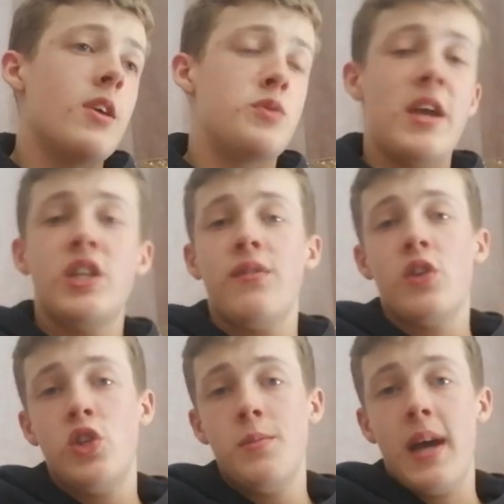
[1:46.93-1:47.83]
especially if
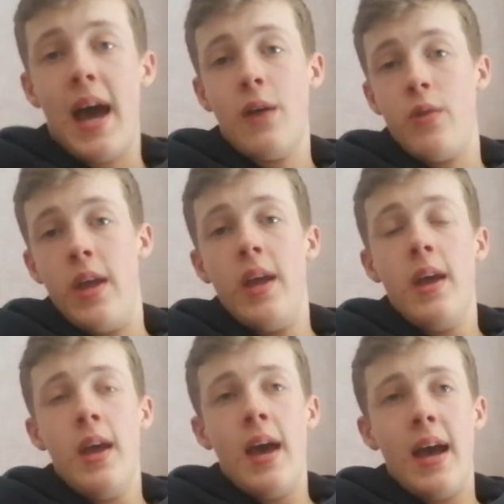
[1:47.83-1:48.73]
consumed at a high rate.
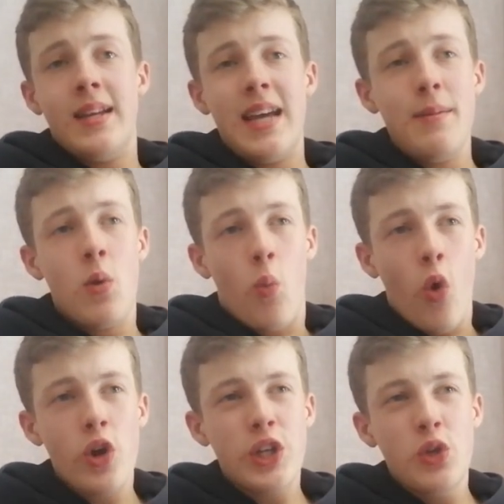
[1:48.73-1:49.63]
And tell me,
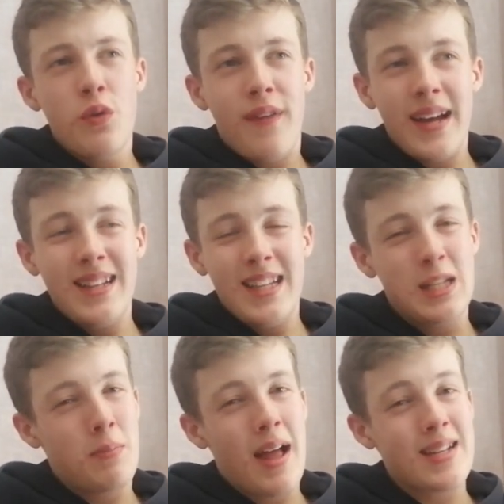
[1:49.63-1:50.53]
where do you find
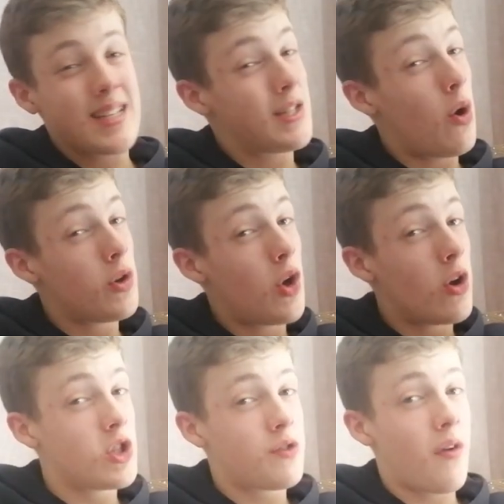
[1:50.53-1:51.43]
these plastics? Not just